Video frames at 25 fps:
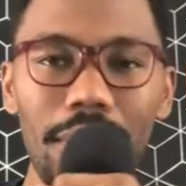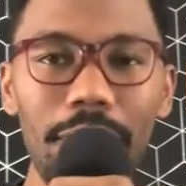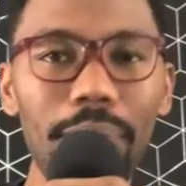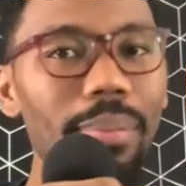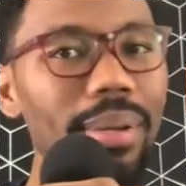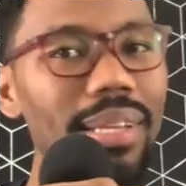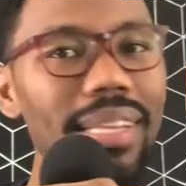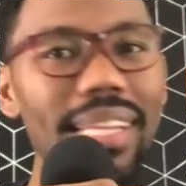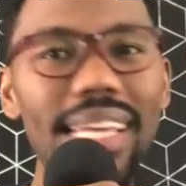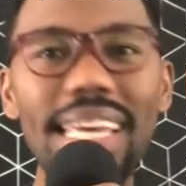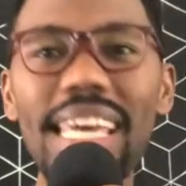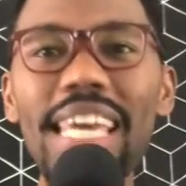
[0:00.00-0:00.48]

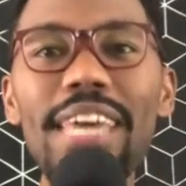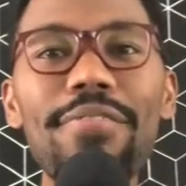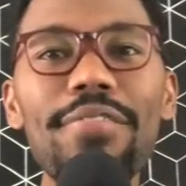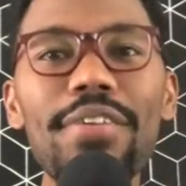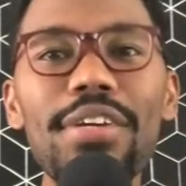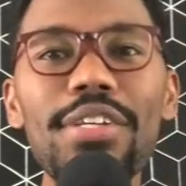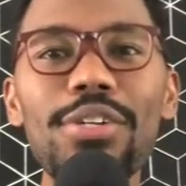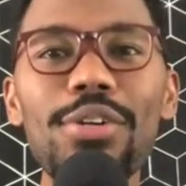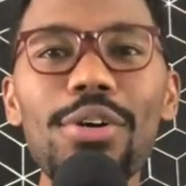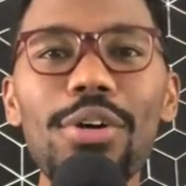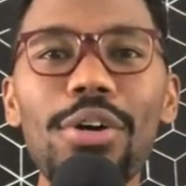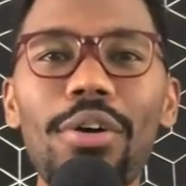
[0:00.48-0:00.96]
believe
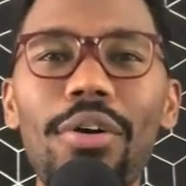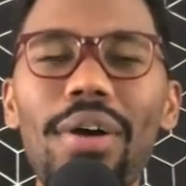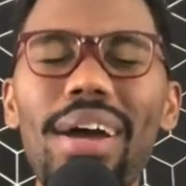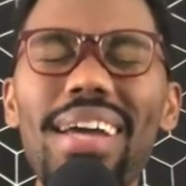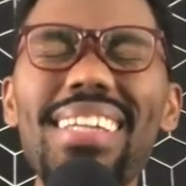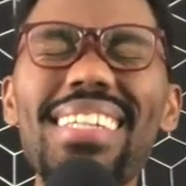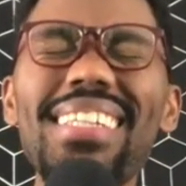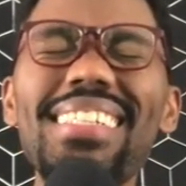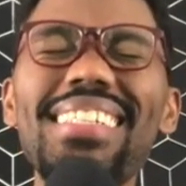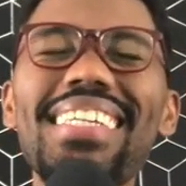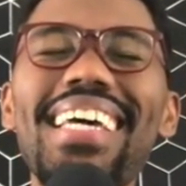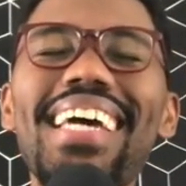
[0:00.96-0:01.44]
in your
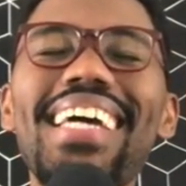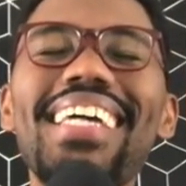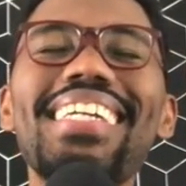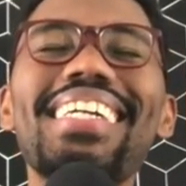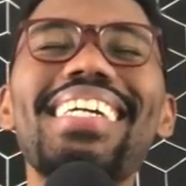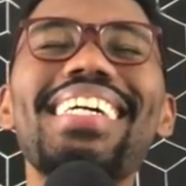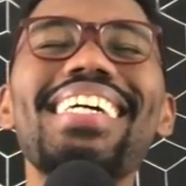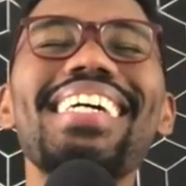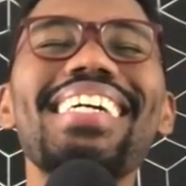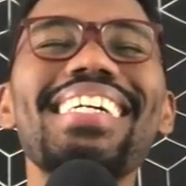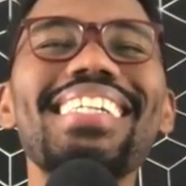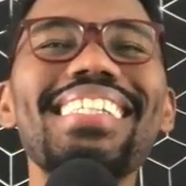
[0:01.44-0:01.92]
greatness, and
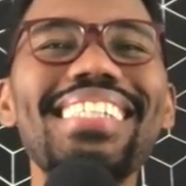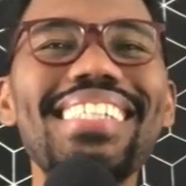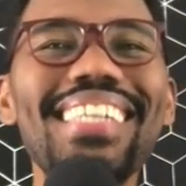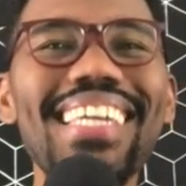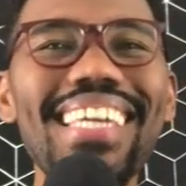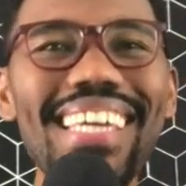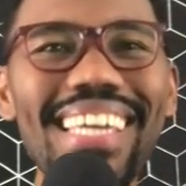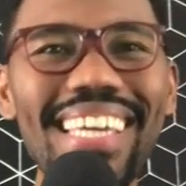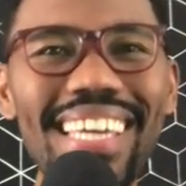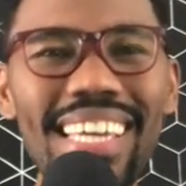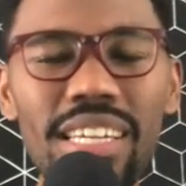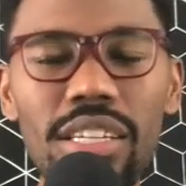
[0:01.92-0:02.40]

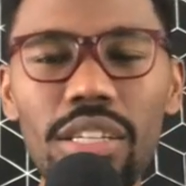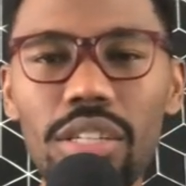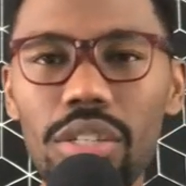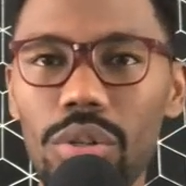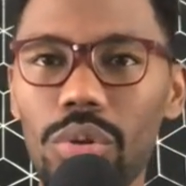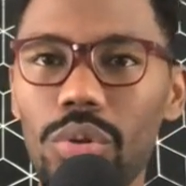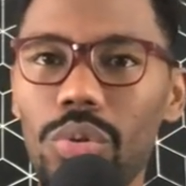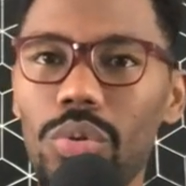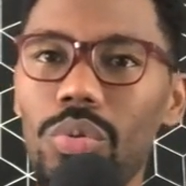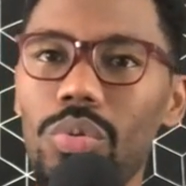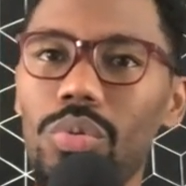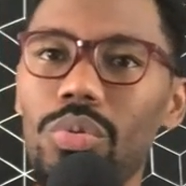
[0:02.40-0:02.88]

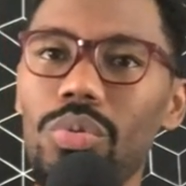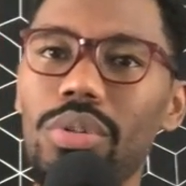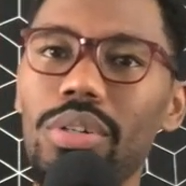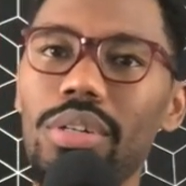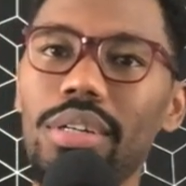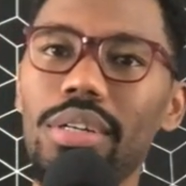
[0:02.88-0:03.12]
continue